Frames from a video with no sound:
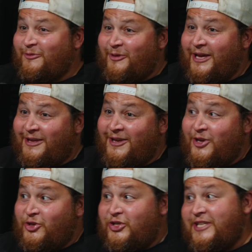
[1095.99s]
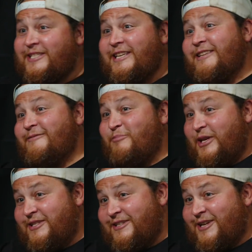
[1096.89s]
like GC
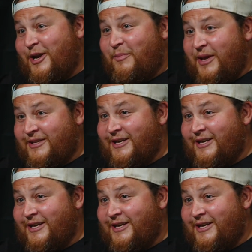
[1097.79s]
business kind of picked